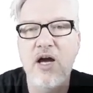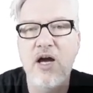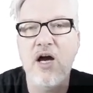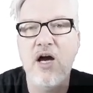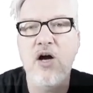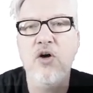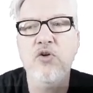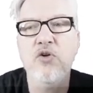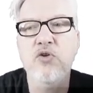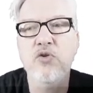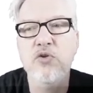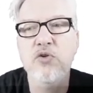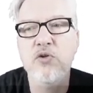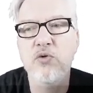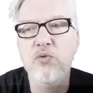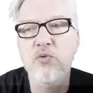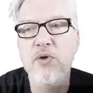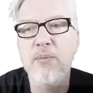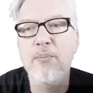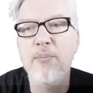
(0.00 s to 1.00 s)
How do
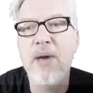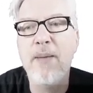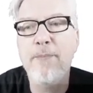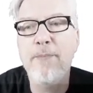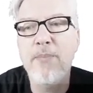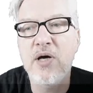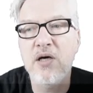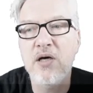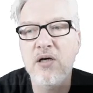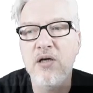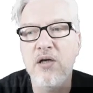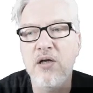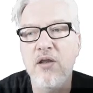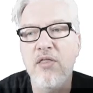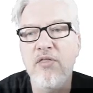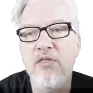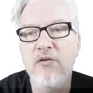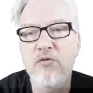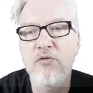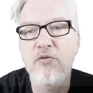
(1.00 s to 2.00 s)
you remember
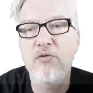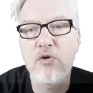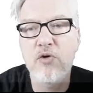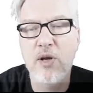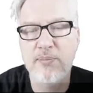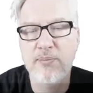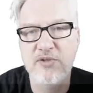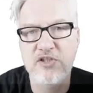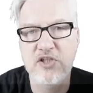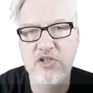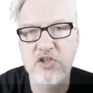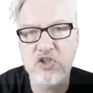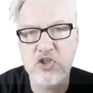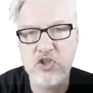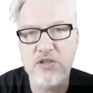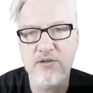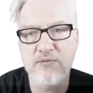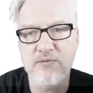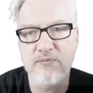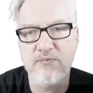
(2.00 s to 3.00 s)
through
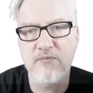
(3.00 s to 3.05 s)
repetition?